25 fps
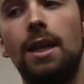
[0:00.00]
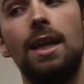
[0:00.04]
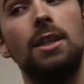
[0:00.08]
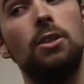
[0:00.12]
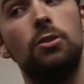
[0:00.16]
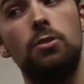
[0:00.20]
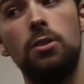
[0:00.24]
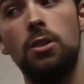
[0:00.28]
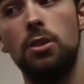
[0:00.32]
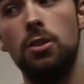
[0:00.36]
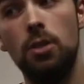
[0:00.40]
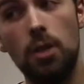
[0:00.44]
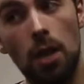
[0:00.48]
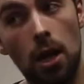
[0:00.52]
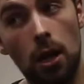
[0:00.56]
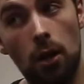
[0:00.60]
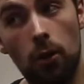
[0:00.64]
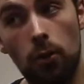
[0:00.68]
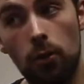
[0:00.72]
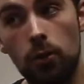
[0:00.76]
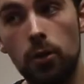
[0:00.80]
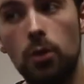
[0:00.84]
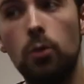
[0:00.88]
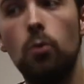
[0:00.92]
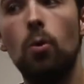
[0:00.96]
answer is
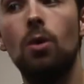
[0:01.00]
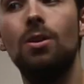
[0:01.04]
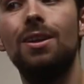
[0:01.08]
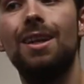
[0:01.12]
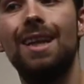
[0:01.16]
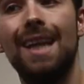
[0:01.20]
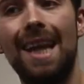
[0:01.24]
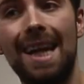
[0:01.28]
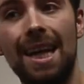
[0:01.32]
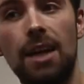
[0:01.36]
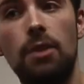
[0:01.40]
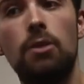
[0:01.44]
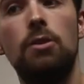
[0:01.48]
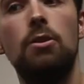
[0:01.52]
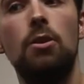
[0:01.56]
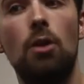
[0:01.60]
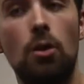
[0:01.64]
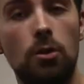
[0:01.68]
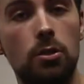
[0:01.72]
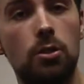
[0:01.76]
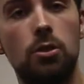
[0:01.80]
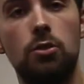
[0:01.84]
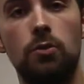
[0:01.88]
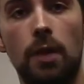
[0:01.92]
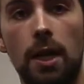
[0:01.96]
no. You want length,
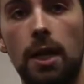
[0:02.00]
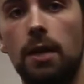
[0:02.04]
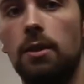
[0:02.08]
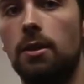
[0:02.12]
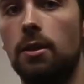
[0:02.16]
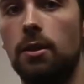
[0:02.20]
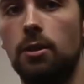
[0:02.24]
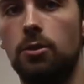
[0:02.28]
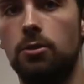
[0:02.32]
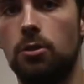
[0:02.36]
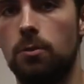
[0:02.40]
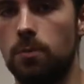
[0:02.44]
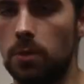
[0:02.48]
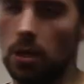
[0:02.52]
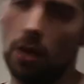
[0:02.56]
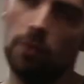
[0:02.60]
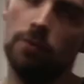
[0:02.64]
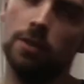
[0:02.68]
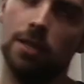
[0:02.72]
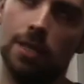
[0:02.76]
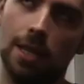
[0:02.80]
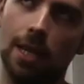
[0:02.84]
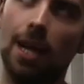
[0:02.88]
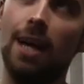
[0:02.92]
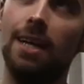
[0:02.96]
not strength in the trumps.
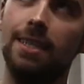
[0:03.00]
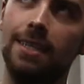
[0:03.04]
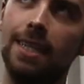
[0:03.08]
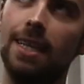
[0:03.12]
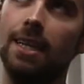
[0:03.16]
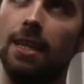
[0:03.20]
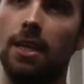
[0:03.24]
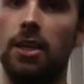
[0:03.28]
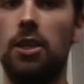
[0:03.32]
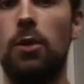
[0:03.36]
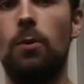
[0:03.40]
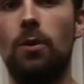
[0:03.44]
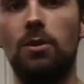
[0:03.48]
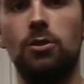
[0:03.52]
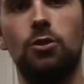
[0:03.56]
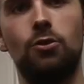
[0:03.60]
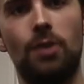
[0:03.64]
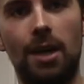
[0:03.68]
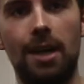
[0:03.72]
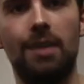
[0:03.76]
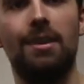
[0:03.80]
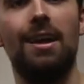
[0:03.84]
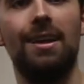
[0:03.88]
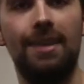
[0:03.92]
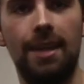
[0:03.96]
Obviously, ideally, you want
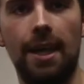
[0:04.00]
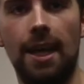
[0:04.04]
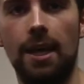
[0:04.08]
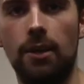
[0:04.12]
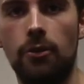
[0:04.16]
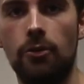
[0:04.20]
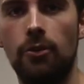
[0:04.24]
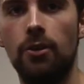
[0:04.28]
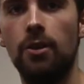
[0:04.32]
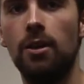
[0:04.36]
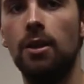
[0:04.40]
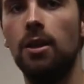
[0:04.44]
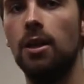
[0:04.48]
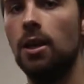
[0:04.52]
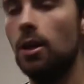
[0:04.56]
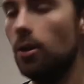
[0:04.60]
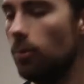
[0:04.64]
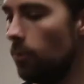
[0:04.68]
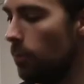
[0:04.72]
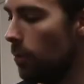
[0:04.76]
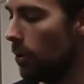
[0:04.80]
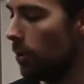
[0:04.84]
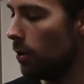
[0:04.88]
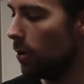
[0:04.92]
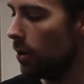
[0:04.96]
strength and length.
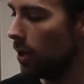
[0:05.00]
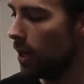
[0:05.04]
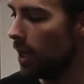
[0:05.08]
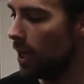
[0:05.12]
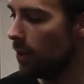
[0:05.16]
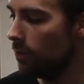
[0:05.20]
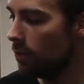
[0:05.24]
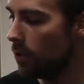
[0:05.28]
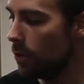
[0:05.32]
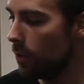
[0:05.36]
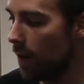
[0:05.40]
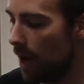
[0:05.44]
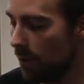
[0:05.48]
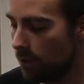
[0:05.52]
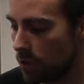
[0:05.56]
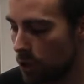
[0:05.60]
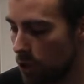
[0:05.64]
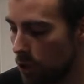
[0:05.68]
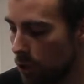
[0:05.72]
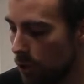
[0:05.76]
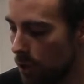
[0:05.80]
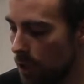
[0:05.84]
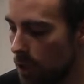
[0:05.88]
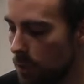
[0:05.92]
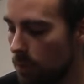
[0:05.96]
But if you have a
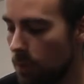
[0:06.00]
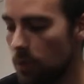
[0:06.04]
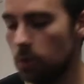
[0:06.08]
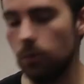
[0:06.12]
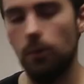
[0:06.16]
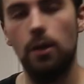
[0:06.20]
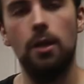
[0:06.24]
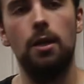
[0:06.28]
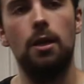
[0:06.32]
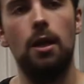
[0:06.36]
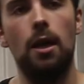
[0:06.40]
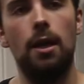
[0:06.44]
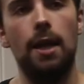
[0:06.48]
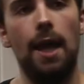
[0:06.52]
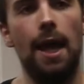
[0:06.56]
choice between an